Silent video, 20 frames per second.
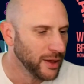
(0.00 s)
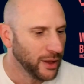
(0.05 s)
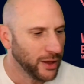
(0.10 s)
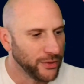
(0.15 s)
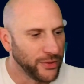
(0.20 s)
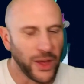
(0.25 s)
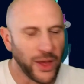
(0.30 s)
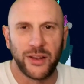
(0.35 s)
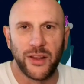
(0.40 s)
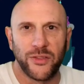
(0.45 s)

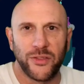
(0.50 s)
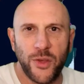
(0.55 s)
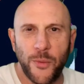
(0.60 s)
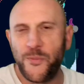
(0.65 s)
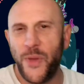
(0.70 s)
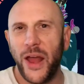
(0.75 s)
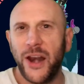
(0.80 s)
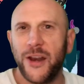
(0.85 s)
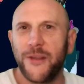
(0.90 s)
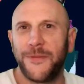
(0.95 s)
That the
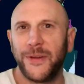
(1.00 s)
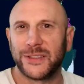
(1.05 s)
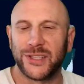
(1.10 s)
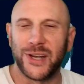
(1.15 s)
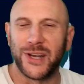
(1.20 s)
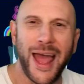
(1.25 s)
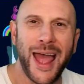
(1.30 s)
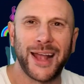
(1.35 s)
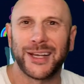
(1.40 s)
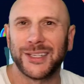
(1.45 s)
benefits
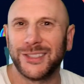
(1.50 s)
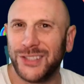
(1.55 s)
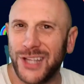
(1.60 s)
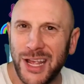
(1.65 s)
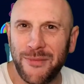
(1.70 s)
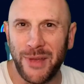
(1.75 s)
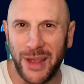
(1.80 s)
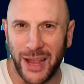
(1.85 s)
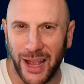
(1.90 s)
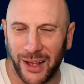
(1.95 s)
in
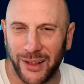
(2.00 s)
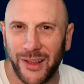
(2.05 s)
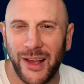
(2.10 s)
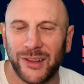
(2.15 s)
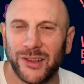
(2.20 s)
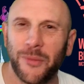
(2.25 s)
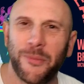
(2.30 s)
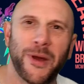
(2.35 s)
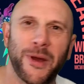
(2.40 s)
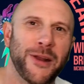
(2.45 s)
academia,
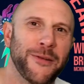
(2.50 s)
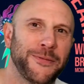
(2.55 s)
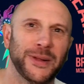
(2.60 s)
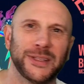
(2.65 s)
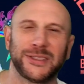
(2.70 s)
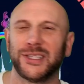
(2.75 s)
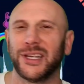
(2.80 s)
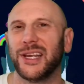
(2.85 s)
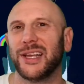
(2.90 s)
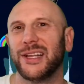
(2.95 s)
the
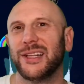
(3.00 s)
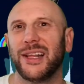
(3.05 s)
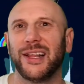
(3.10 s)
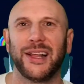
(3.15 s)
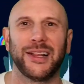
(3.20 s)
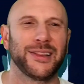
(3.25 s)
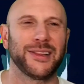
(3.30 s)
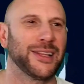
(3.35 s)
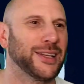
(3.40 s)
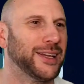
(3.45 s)
benefits in
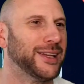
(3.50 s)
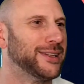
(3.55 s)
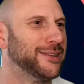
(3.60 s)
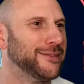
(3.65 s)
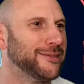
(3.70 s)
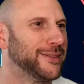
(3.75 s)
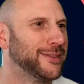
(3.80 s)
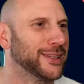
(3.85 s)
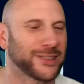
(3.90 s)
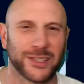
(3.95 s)
the,
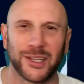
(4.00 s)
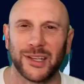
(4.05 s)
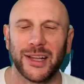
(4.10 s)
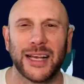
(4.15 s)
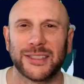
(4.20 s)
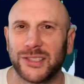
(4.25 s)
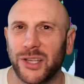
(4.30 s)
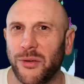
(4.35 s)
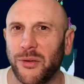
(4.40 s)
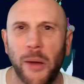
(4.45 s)
in the
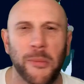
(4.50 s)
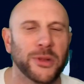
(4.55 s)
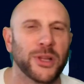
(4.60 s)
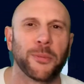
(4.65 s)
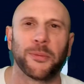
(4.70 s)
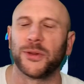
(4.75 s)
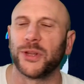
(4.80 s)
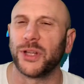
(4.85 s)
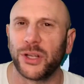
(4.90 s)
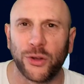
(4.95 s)
scholastic realm, in
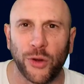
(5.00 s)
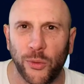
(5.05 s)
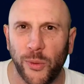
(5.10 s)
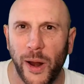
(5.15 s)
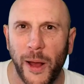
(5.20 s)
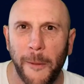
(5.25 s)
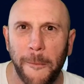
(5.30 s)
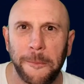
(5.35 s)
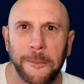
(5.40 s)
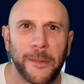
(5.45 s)
the political
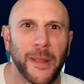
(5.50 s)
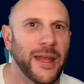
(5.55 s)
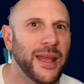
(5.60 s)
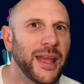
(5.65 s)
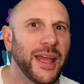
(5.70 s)
realm,